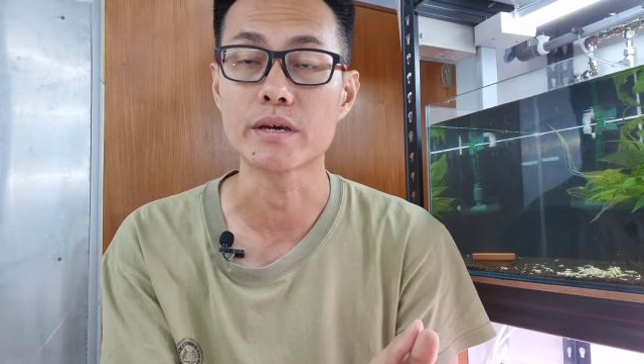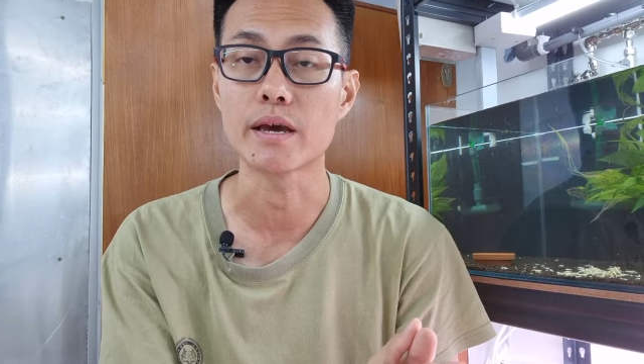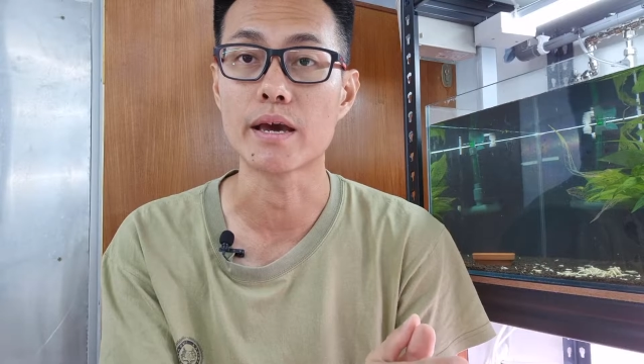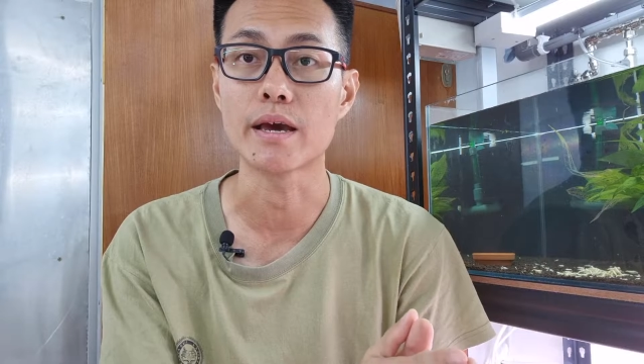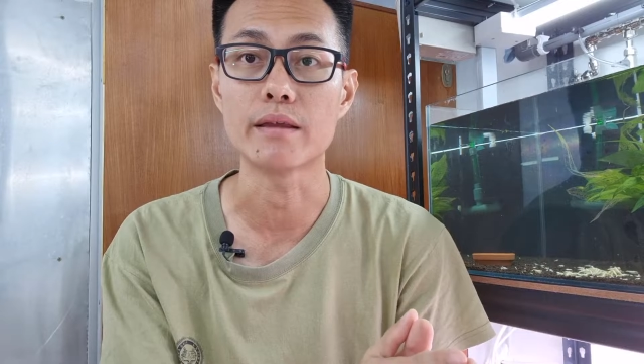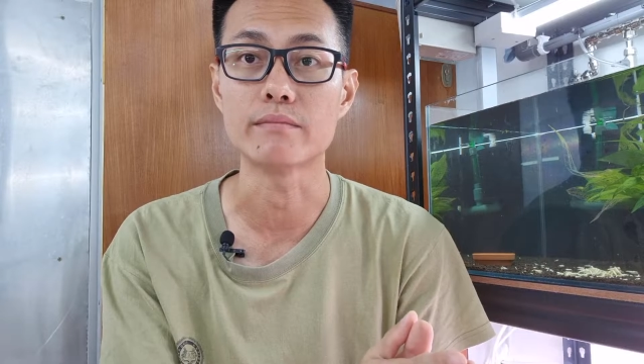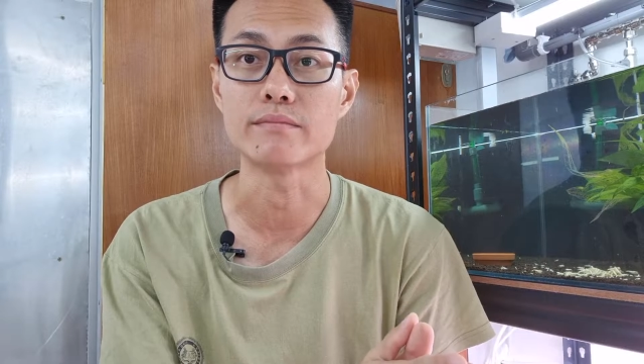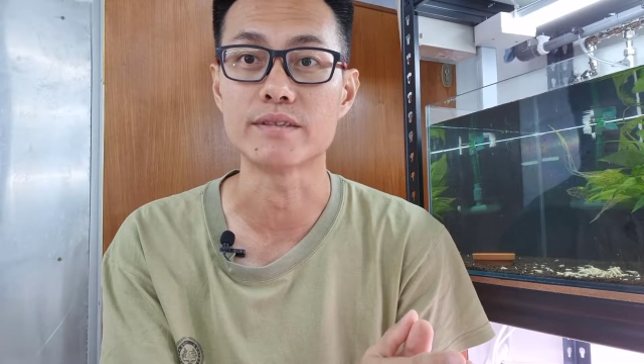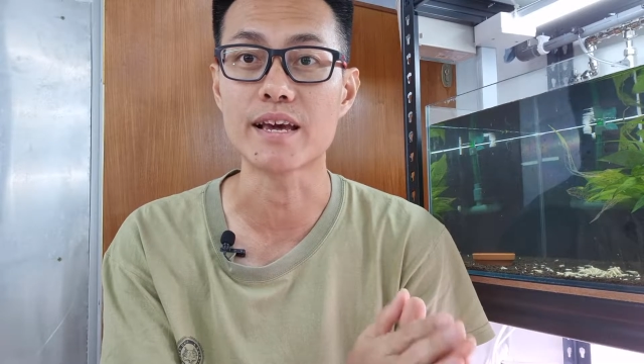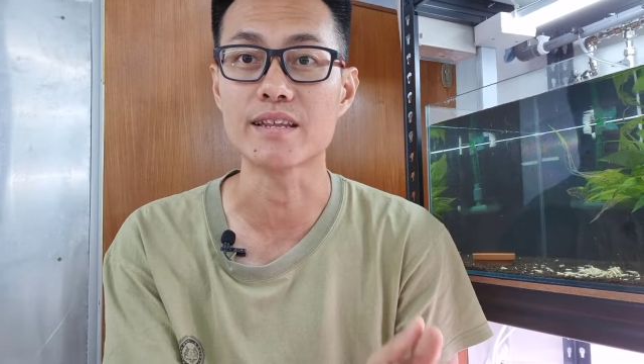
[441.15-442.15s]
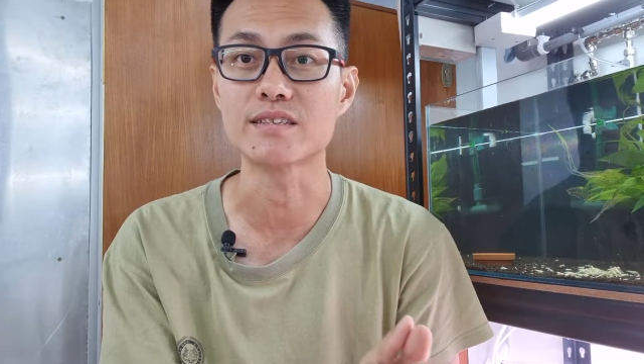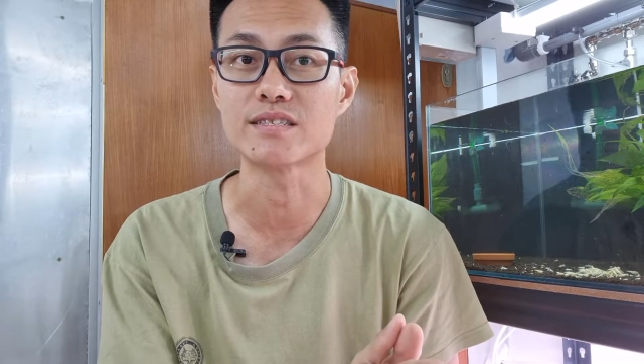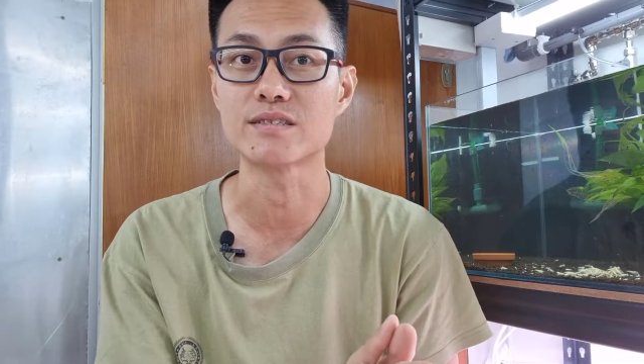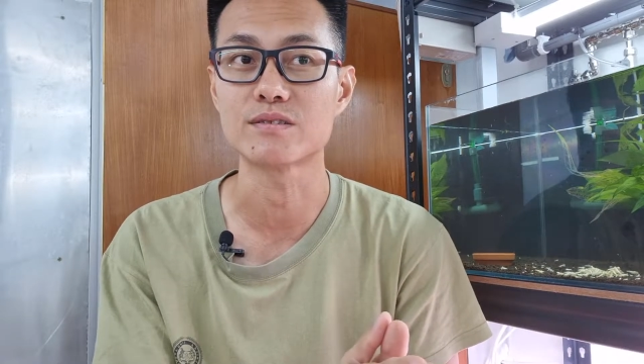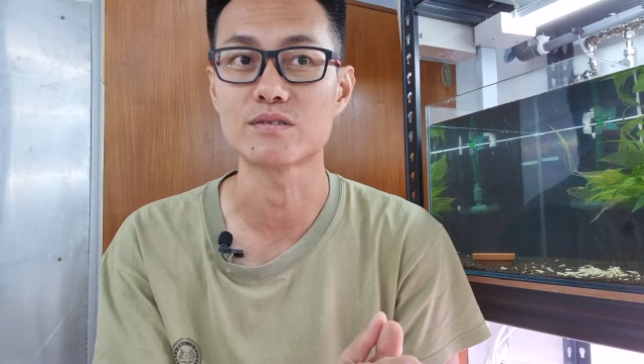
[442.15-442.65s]
and that
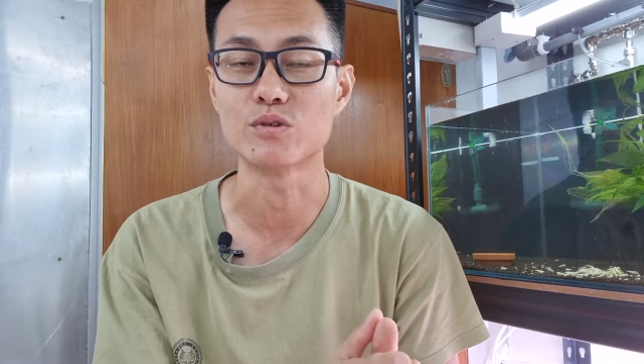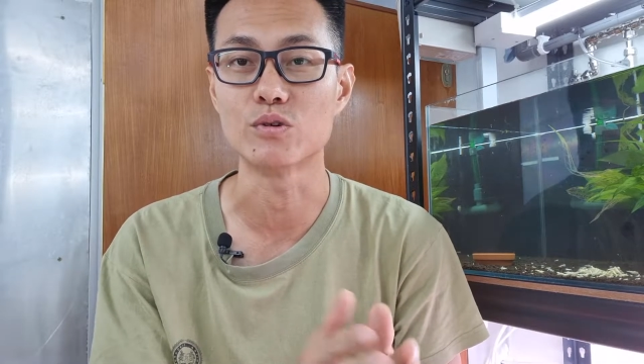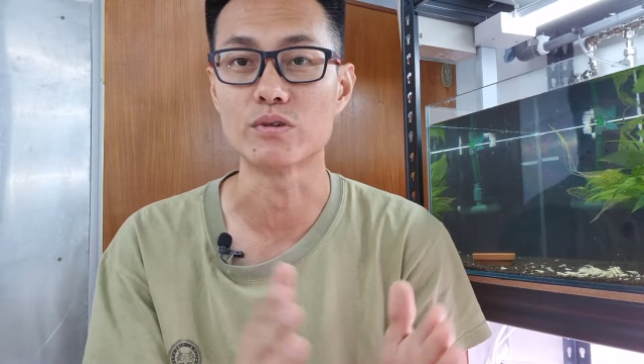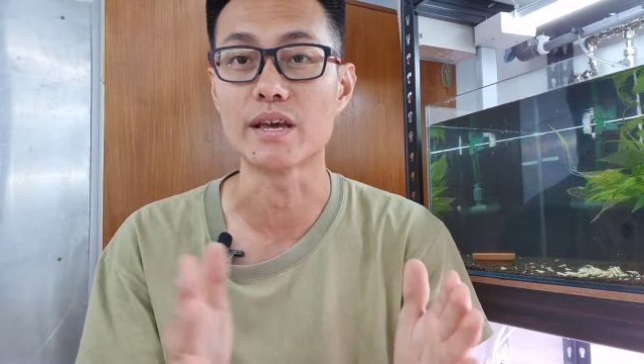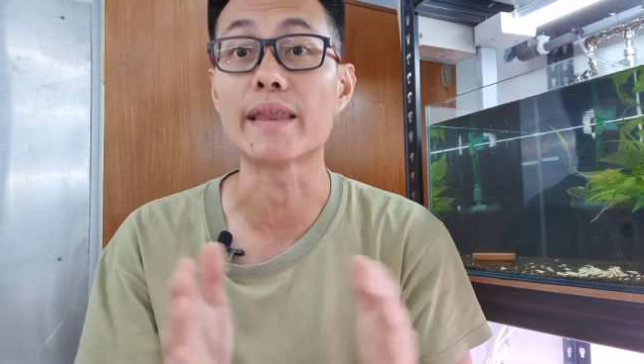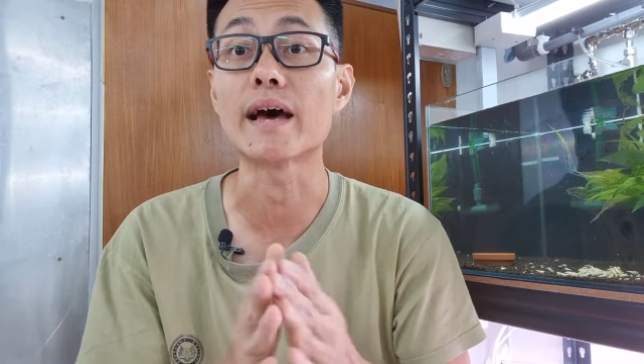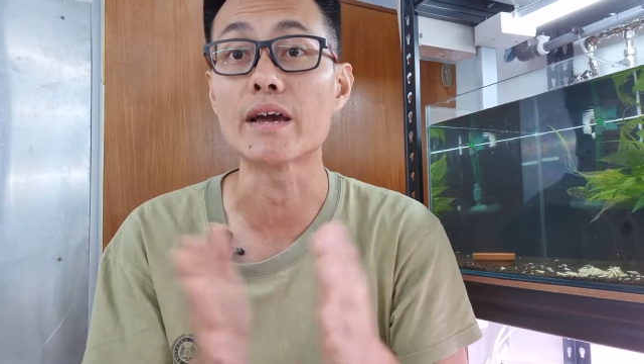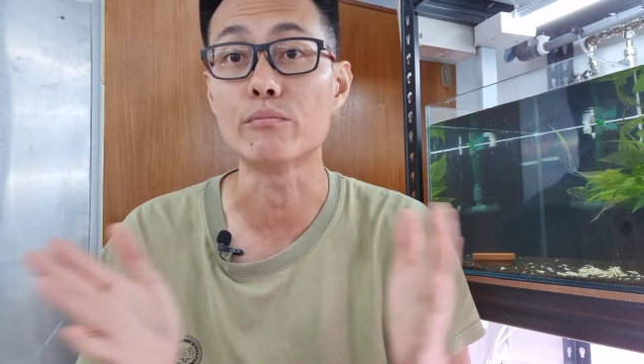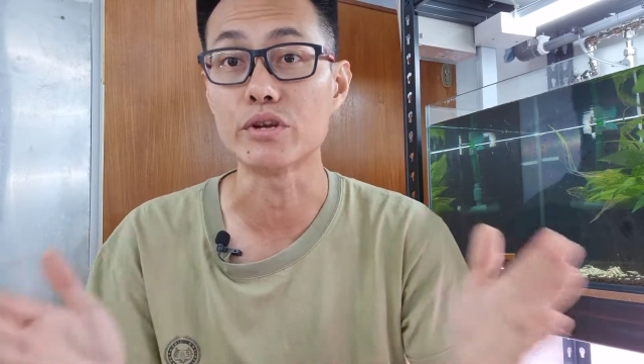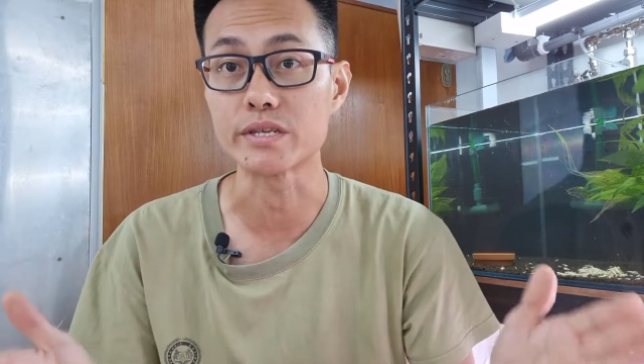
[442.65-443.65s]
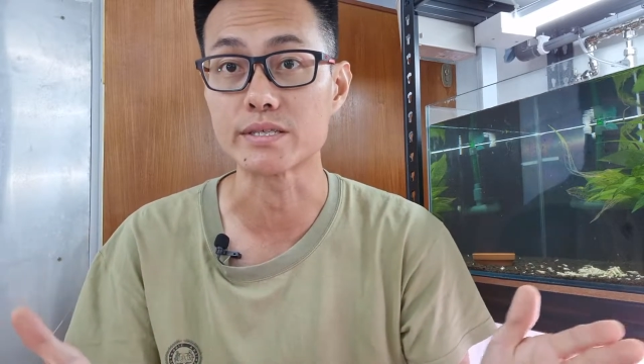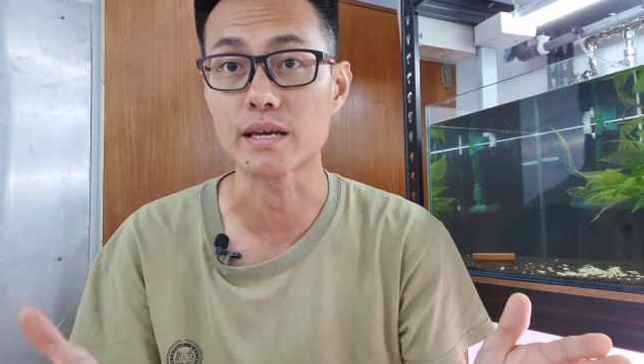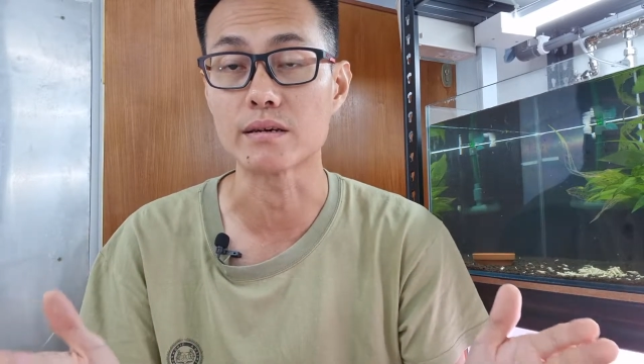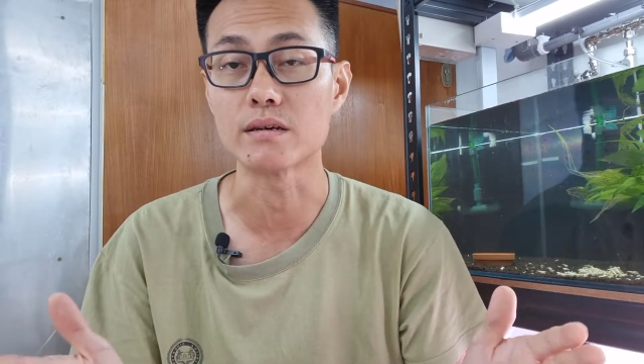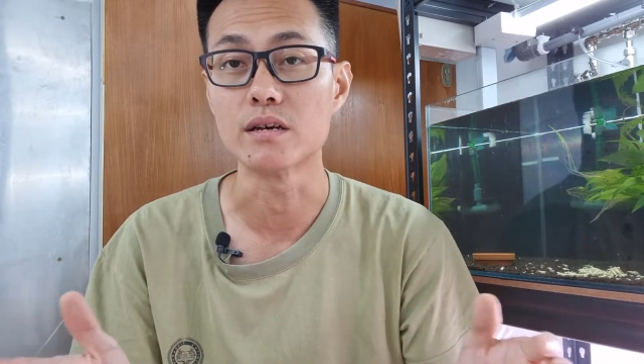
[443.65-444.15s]
is, you know, the entire breeding
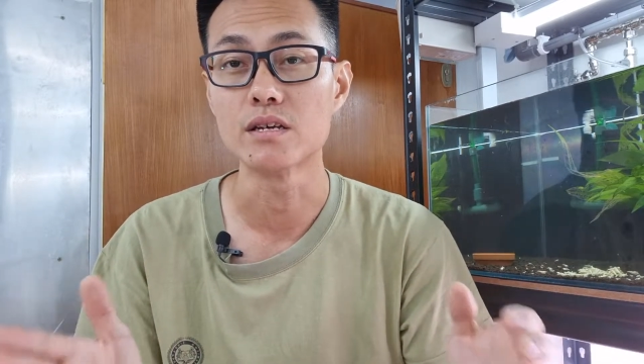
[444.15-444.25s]
cycle.